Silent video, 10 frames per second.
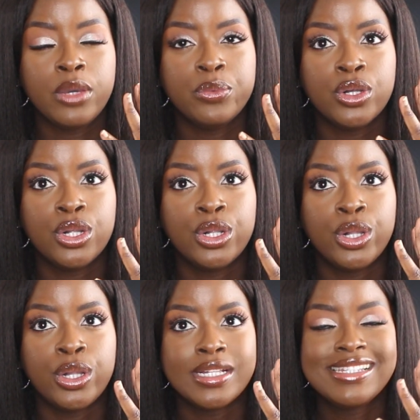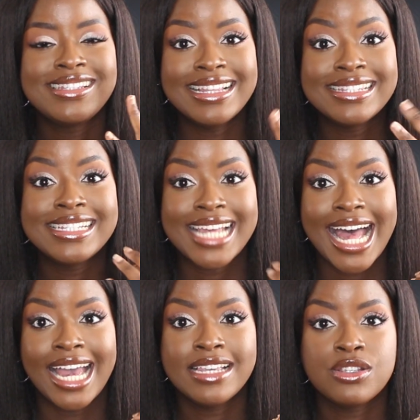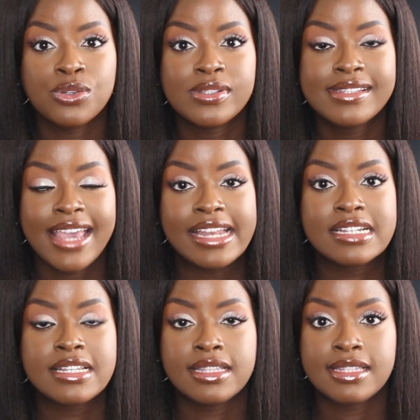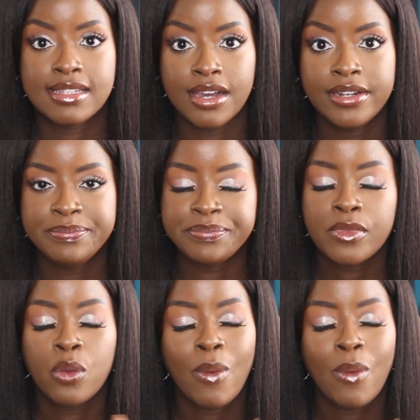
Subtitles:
will sensitize your skin to the sun.